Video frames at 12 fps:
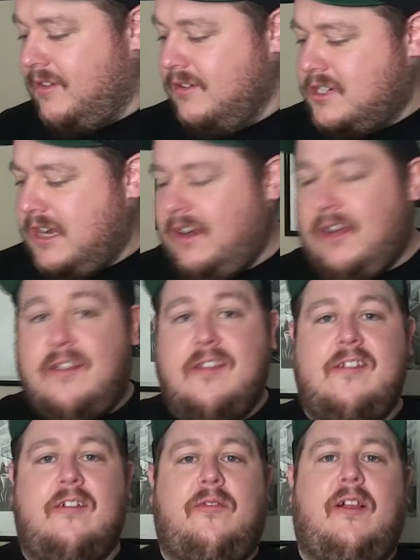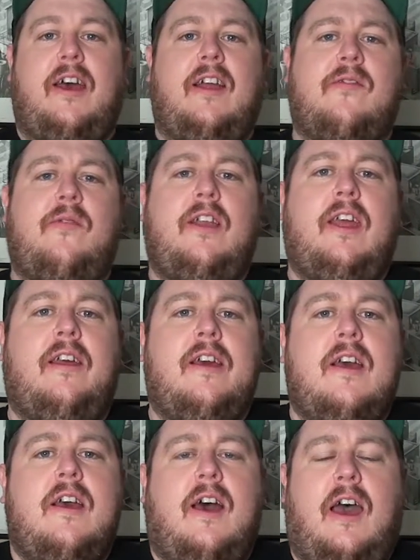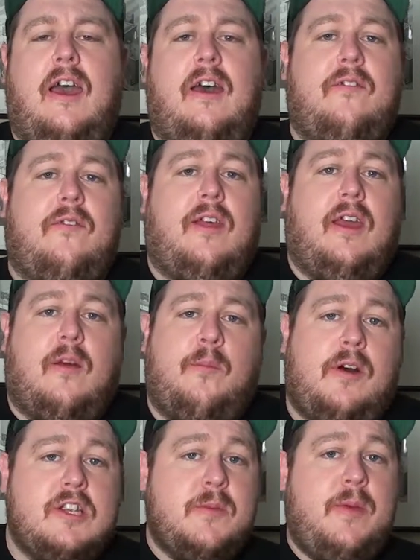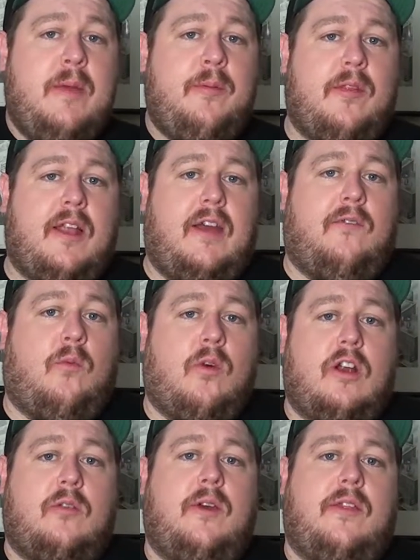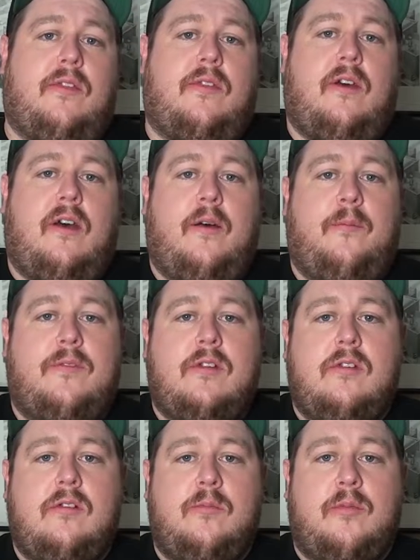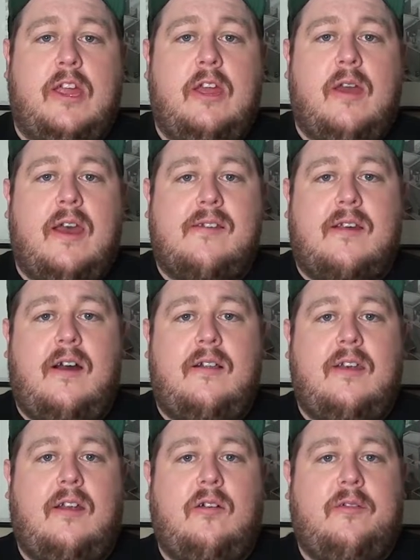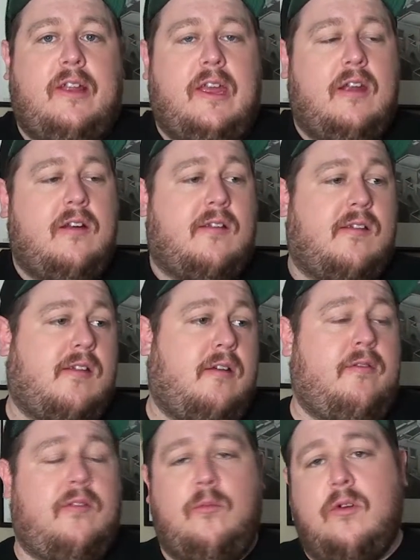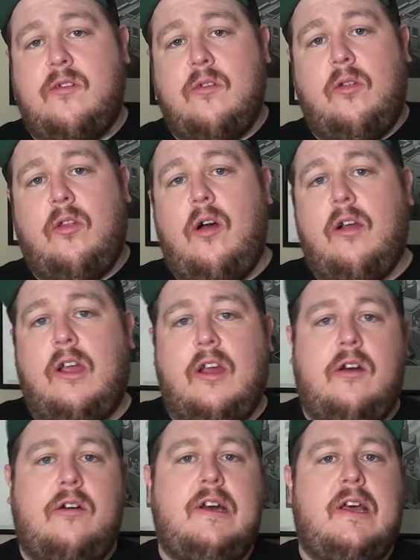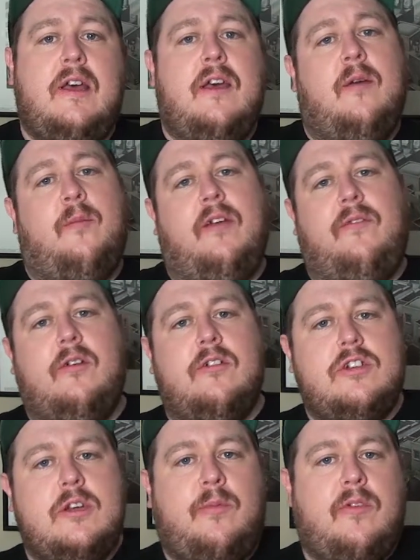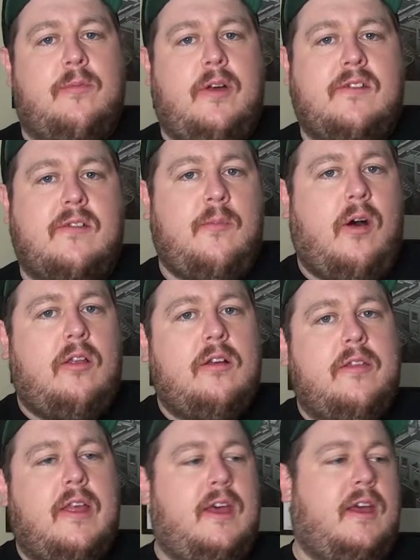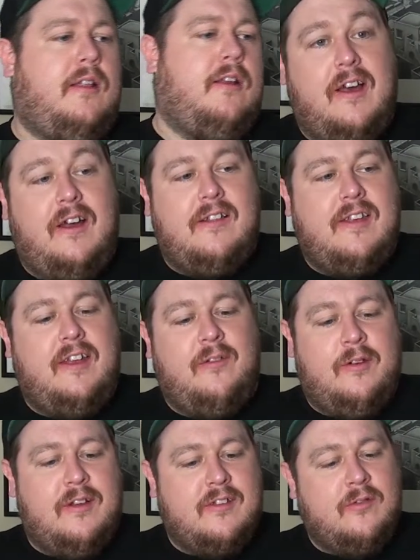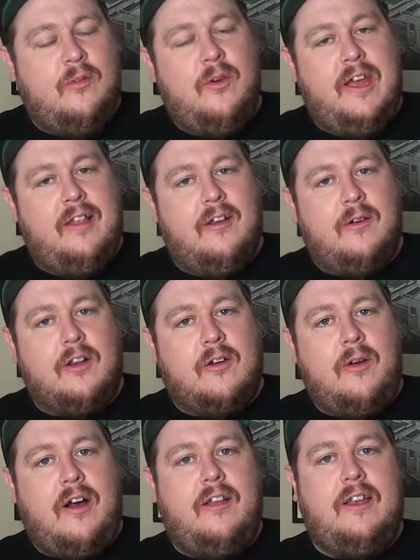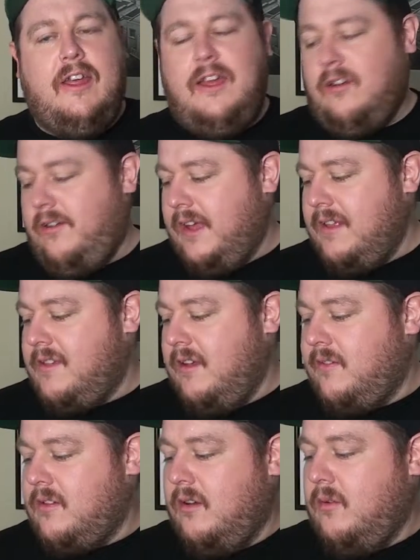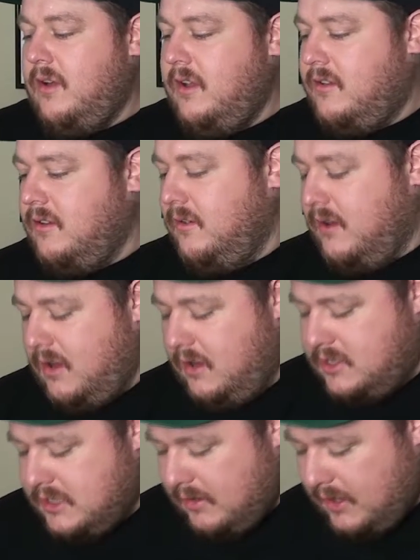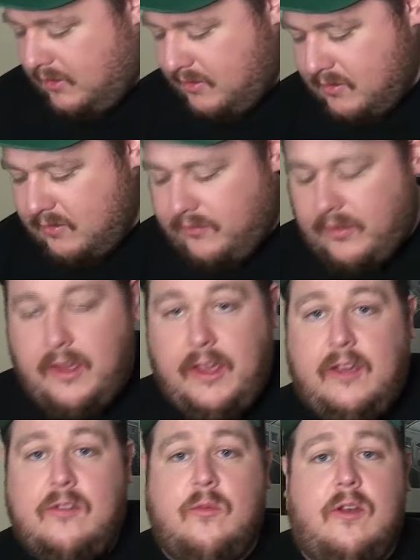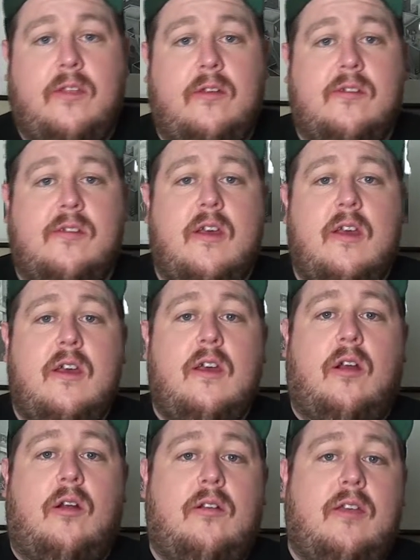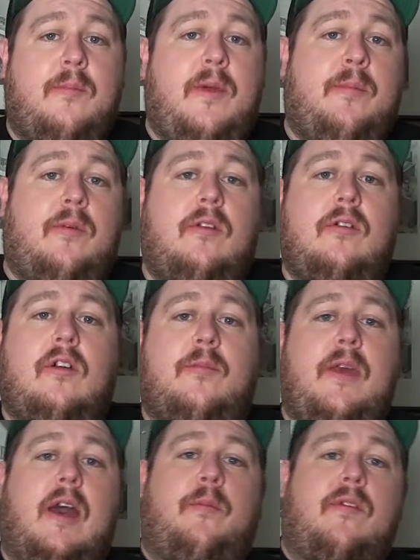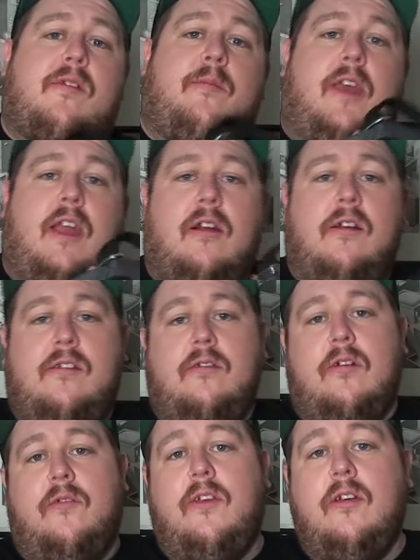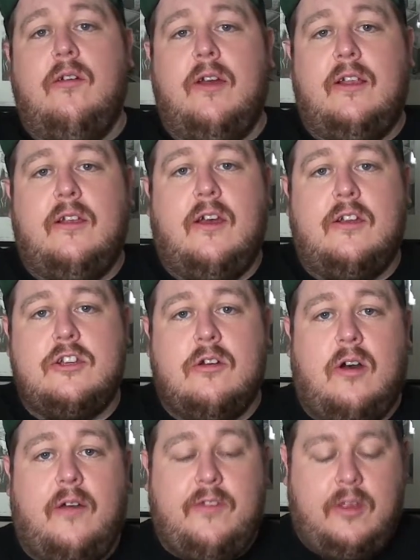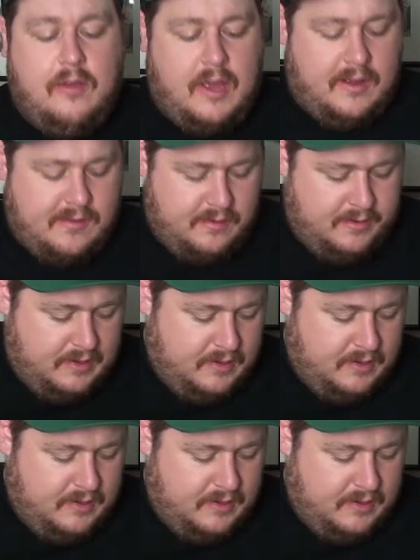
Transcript: So shout out to SoFly. It's funny, I have like a bunch of people that I've worked with to bring you guys content over the years, and some of them were so long ago. My viewership was much smaller then. The content was way lower quality and all that stuff, so I wanted to shout out SoFly as one of those early people who hooked me up with some gear to review and show off to you guys.